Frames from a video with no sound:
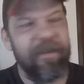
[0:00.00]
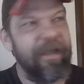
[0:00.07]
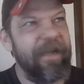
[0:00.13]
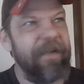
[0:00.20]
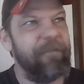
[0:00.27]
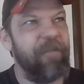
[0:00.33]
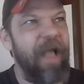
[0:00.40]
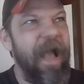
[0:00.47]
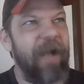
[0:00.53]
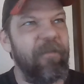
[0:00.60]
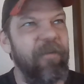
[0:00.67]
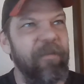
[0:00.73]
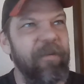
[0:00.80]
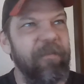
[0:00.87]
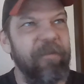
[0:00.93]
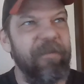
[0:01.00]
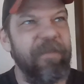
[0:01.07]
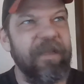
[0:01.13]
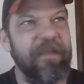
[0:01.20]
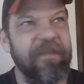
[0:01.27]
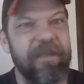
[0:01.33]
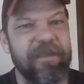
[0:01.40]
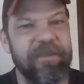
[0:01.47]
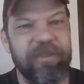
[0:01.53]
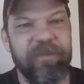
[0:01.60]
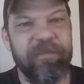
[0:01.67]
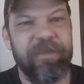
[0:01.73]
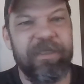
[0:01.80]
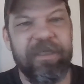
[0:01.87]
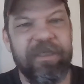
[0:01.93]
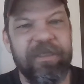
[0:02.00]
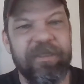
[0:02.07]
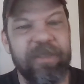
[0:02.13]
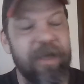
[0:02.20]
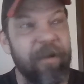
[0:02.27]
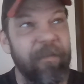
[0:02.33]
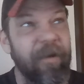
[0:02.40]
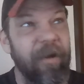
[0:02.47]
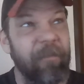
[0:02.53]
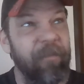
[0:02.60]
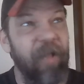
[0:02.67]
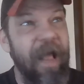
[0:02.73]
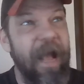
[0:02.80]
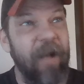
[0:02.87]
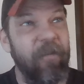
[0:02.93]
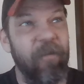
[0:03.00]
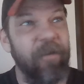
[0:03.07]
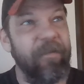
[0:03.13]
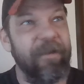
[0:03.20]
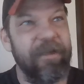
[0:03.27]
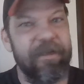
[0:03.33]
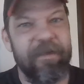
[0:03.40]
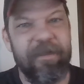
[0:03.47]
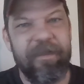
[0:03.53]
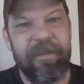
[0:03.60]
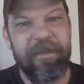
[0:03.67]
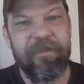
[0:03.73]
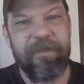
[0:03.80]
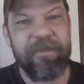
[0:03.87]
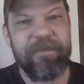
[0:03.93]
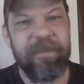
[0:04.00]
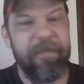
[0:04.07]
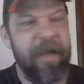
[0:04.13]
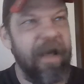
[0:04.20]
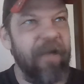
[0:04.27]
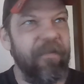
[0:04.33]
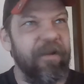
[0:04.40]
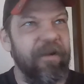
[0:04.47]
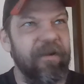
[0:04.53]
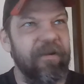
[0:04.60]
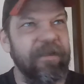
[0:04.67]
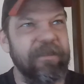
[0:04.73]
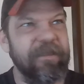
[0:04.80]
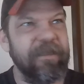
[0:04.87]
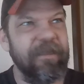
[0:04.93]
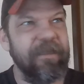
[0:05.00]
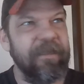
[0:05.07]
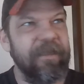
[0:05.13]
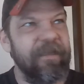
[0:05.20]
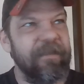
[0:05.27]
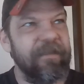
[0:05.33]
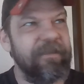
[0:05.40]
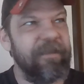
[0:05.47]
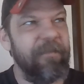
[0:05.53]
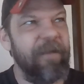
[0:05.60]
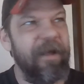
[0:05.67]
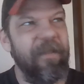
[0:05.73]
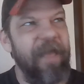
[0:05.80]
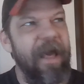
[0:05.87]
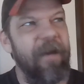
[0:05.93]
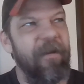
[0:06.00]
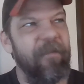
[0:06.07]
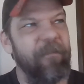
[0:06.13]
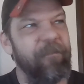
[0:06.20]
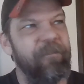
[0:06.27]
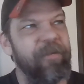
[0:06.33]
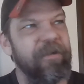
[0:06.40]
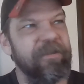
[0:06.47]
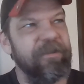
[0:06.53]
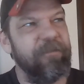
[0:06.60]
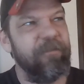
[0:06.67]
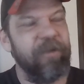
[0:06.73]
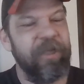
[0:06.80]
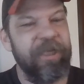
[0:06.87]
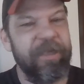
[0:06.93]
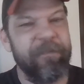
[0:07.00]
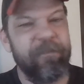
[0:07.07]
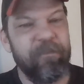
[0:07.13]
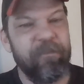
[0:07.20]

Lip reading: any black woman would think that just because a black woman, that somehow that person would